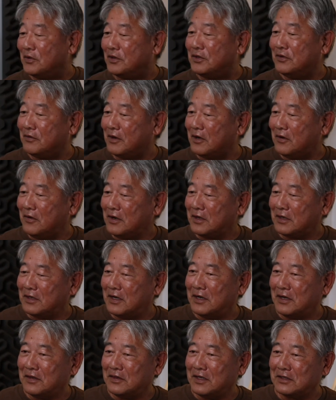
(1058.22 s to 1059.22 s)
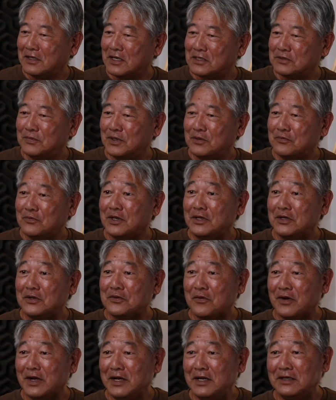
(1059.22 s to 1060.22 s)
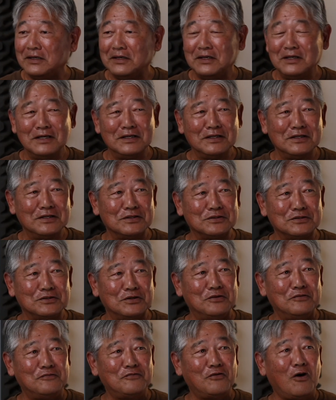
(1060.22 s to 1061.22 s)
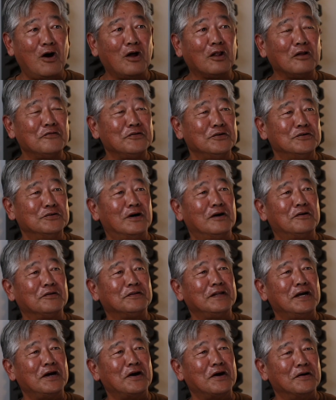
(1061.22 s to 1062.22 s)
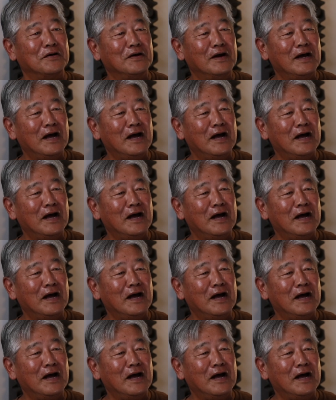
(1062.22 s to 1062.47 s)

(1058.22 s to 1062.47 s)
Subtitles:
with you, Eric. I think that's been really great. So for all of you out there,